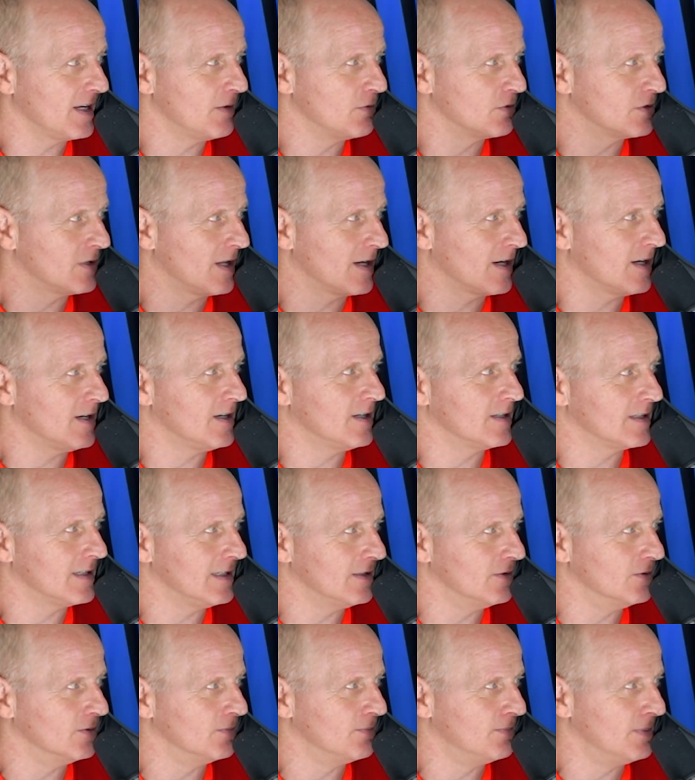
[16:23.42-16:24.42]
He was like hard
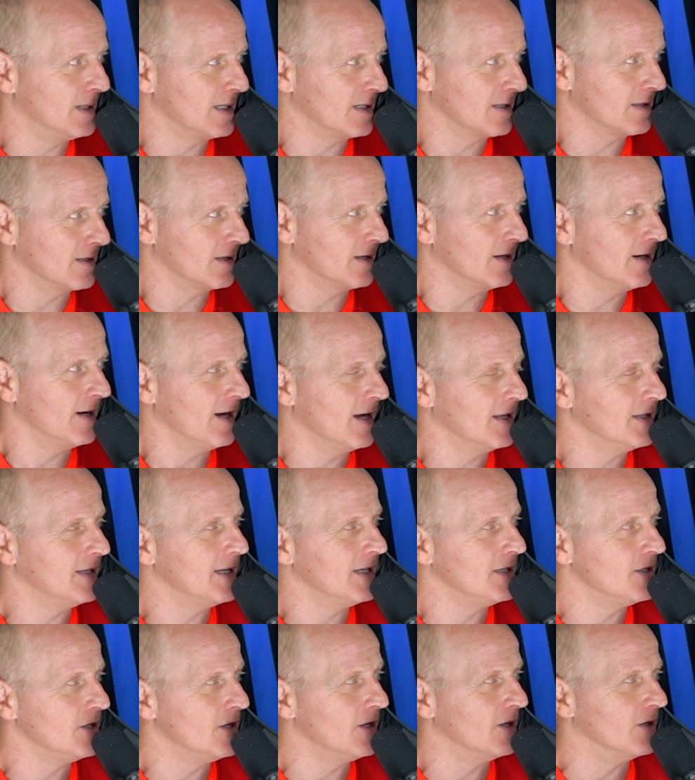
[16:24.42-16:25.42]
little bunker. And
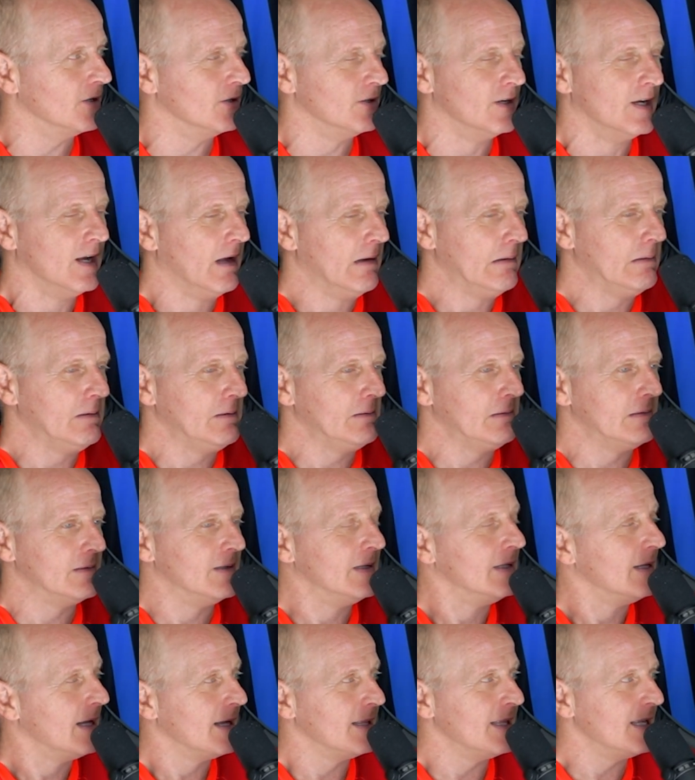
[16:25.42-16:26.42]
then and
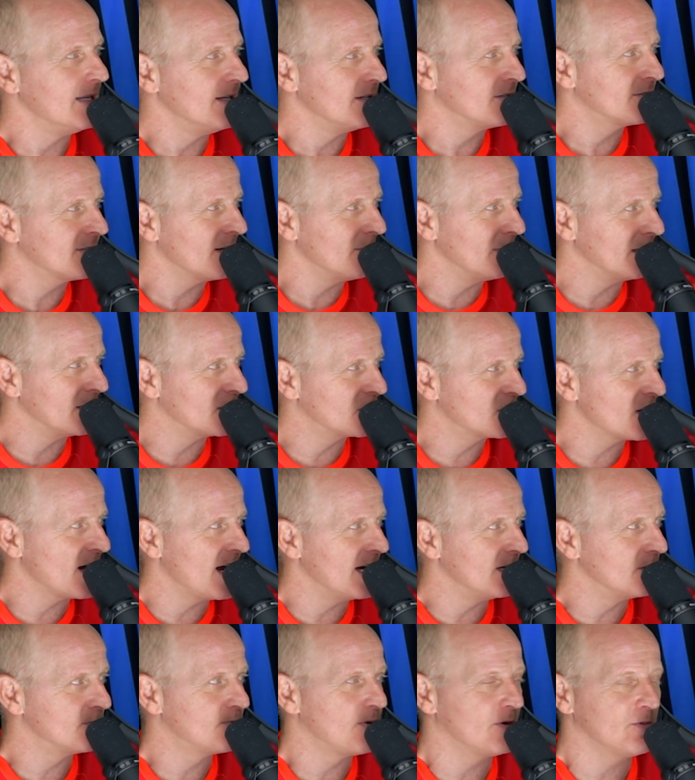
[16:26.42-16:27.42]
then there's something
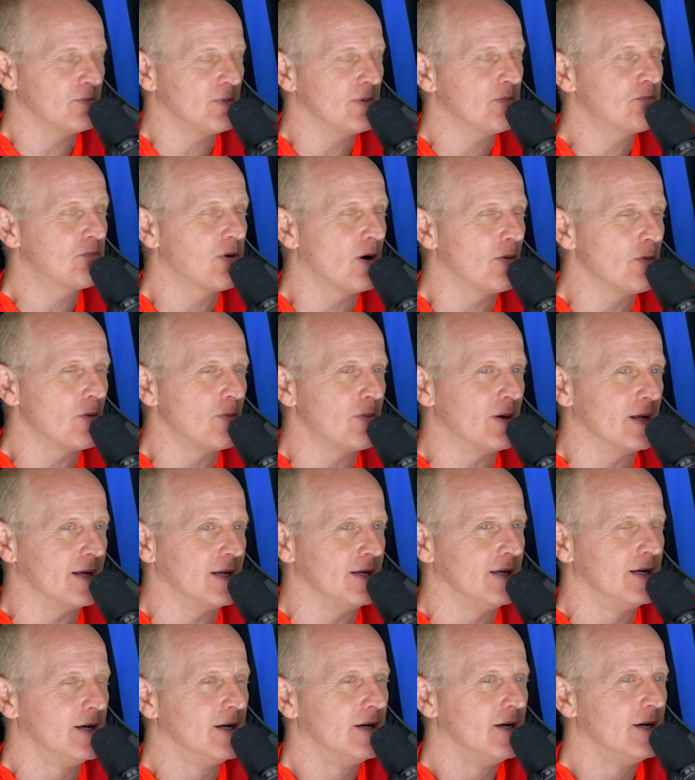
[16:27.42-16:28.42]
changed.
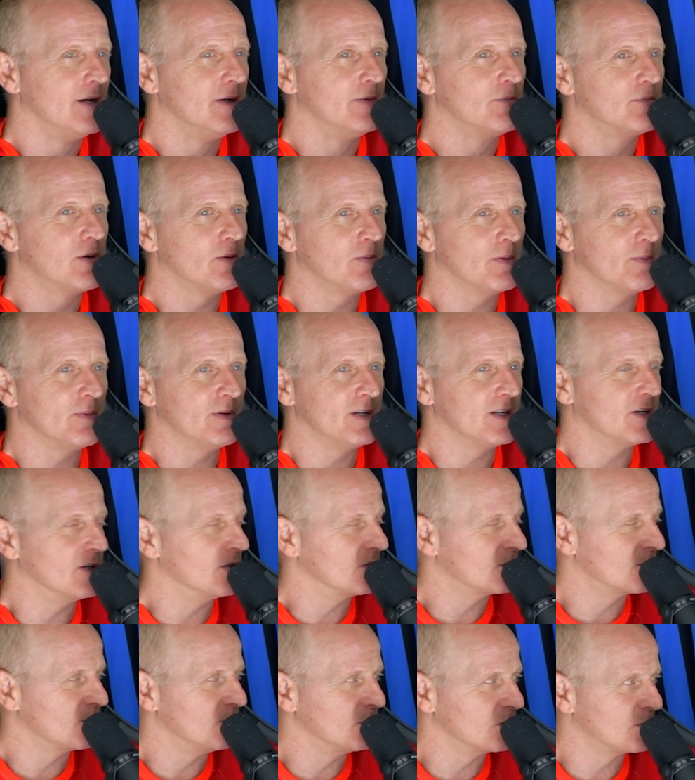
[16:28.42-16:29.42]
Probably when you
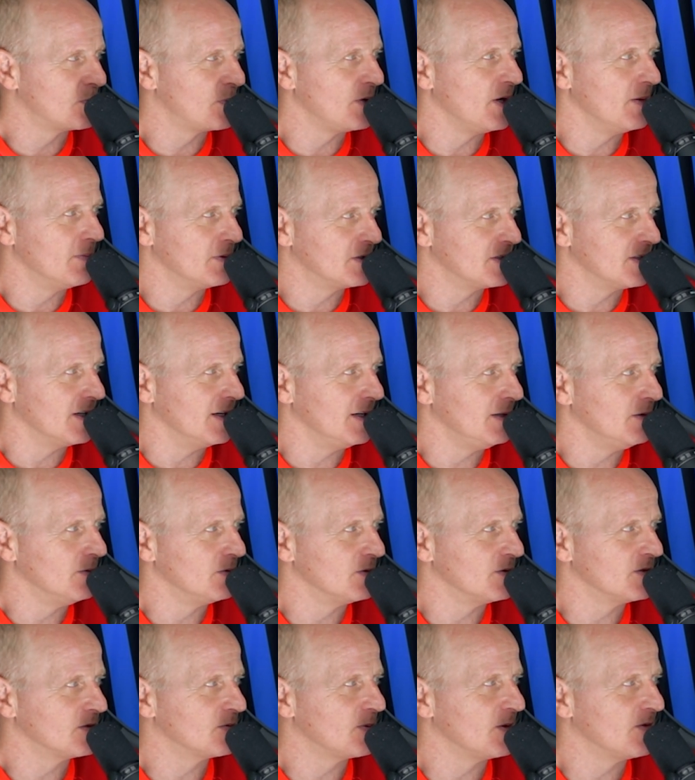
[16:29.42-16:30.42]
got towards puberty,
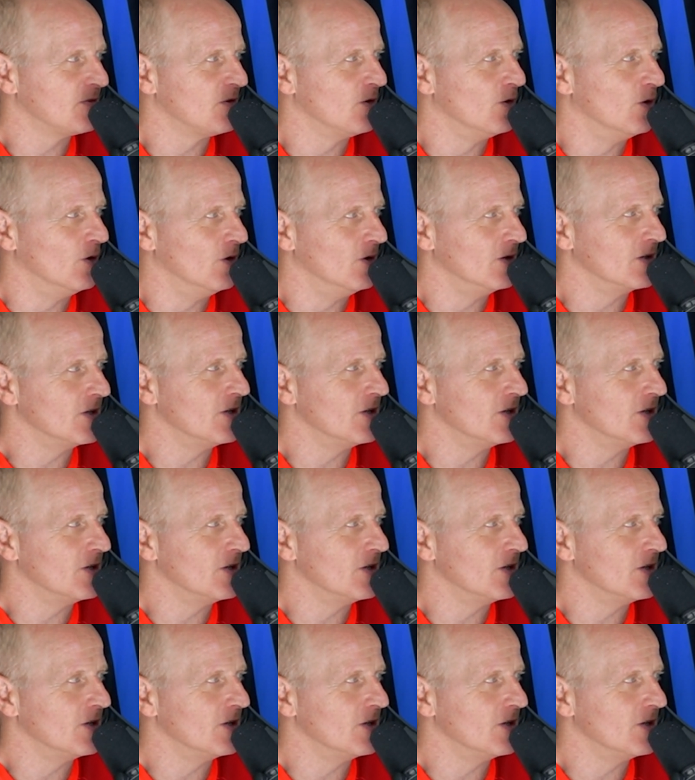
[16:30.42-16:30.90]
which was before,